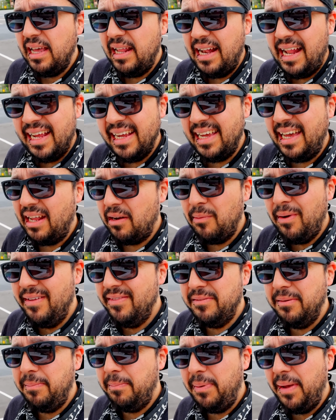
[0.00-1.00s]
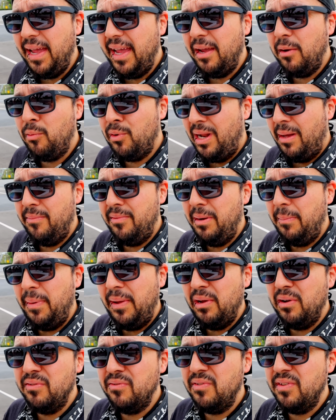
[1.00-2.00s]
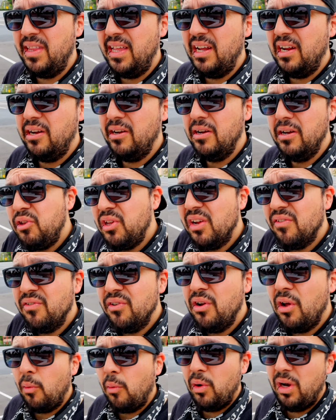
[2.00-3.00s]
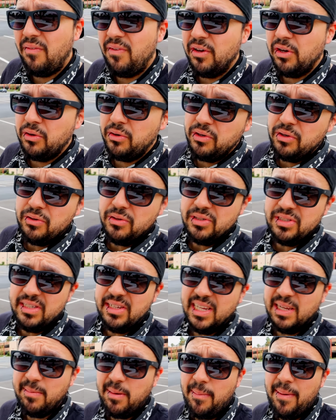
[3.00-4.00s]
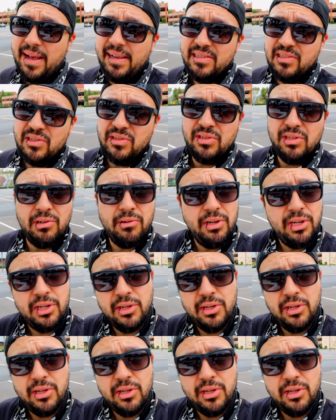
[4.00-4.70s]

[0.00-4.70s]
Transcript: And I, I don't have to pay what I'm going to pay over there. You never What if I go to USC to get my master's degree?